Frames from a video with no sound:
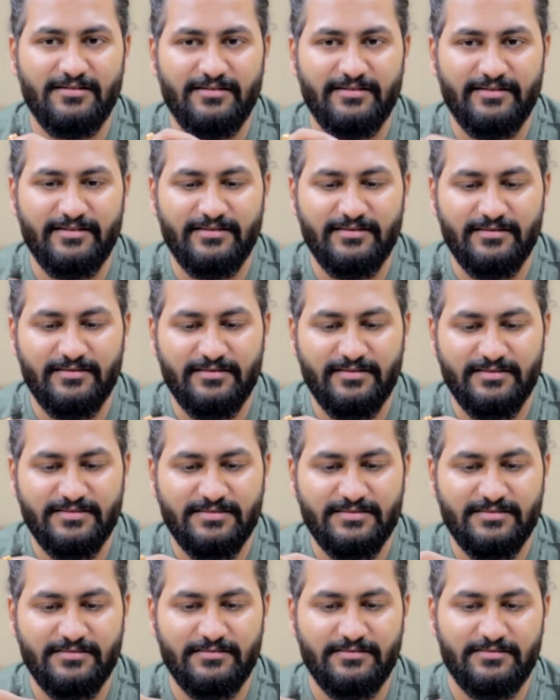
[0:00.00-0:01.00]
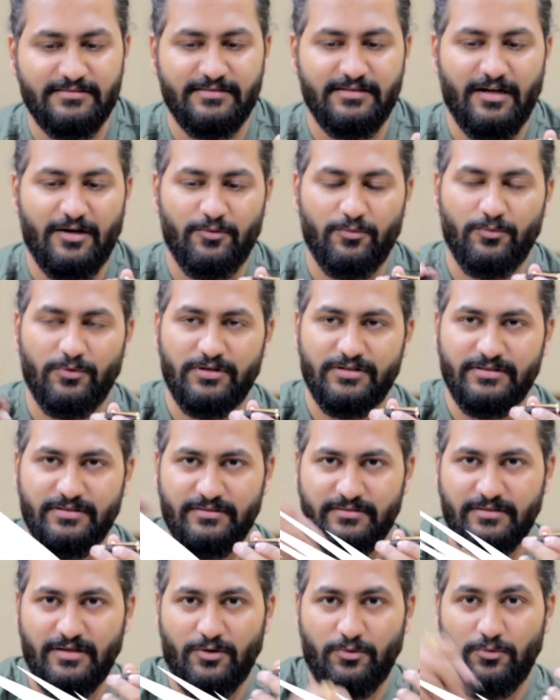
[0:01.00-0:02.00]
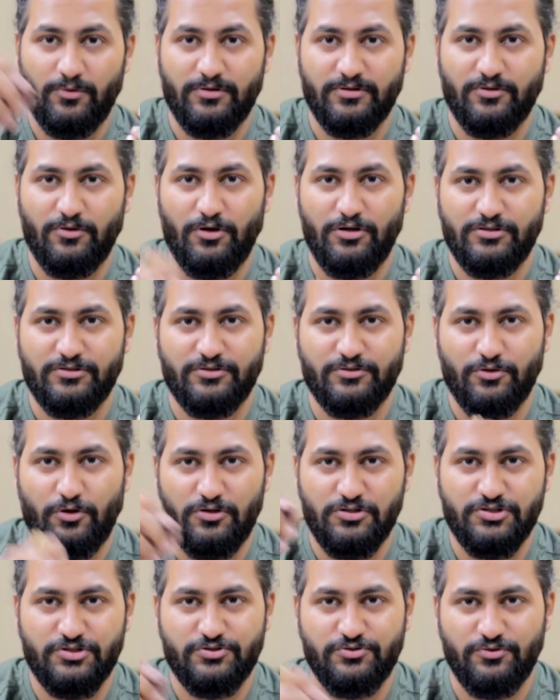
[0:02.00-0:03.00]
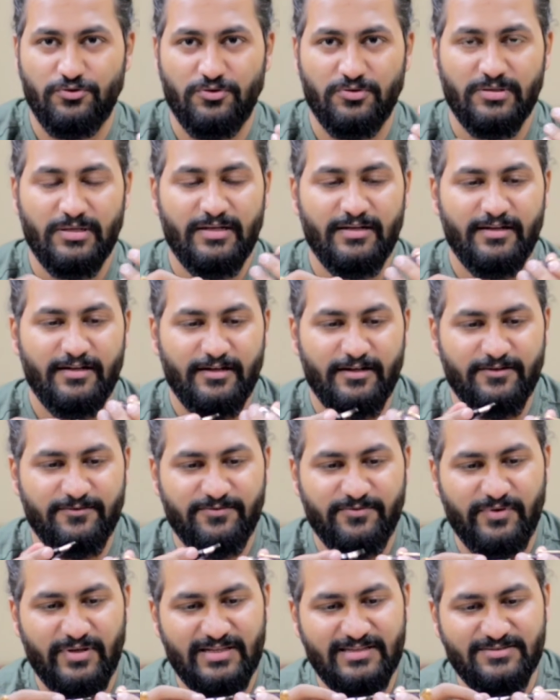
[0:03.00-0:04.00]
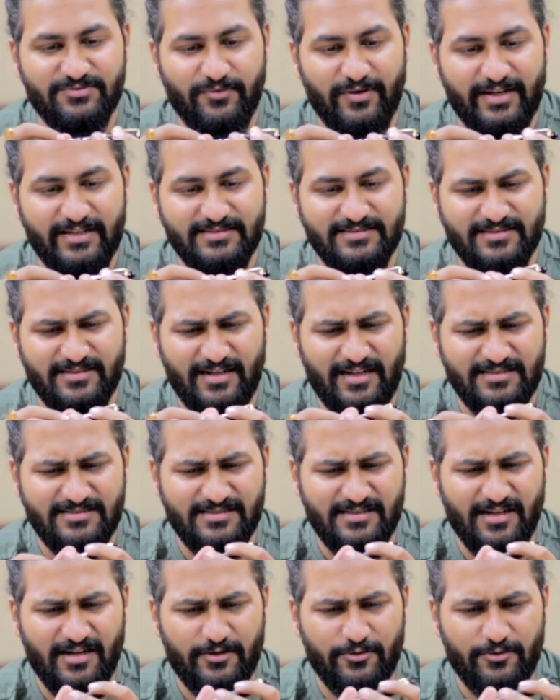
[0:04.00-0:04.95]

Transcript: in this downward cross stroke, it feels very scratchy.